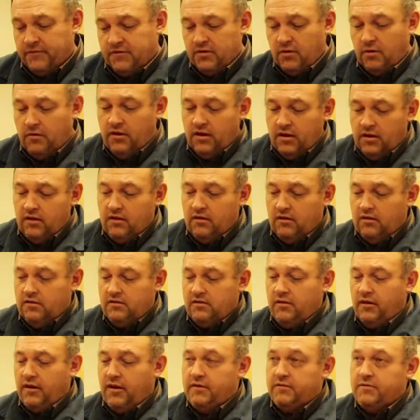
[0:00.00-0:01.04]
So
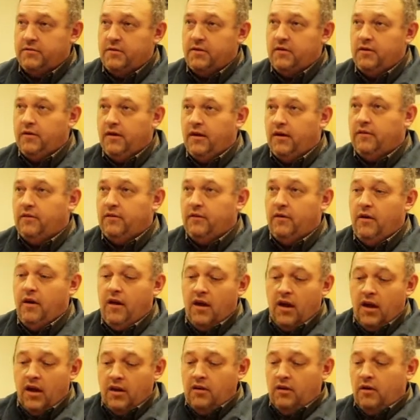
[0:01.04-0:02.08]
it helps me do that too.
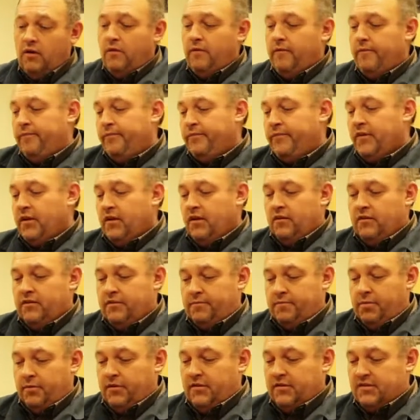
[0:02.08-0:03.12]
And you know, to
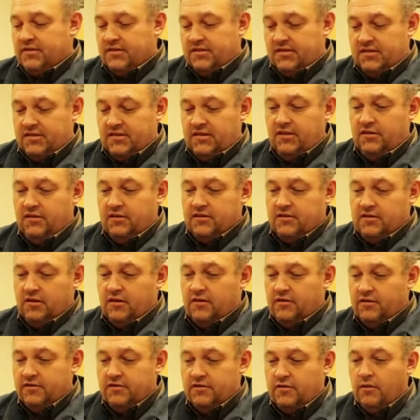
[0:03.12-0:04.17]
put this in steel is
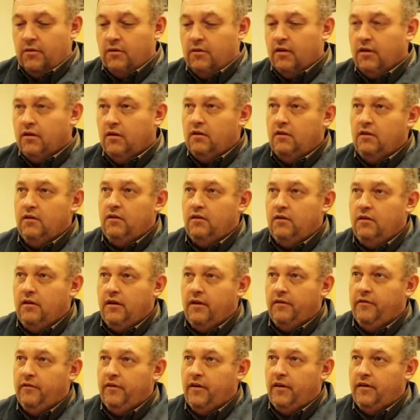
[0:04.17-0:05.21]
hard to store
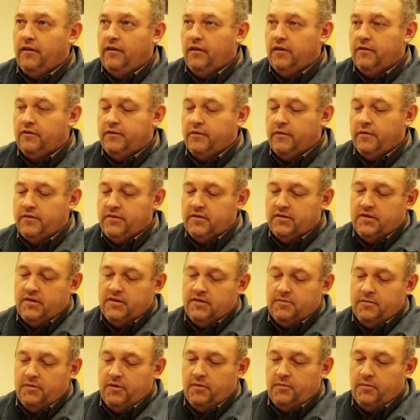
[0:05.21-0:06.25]
around here, so it just
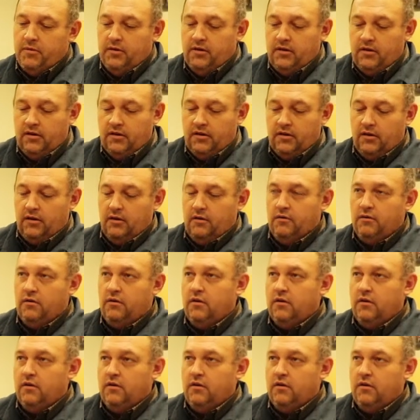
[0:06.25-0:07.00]
gives me the ability to go.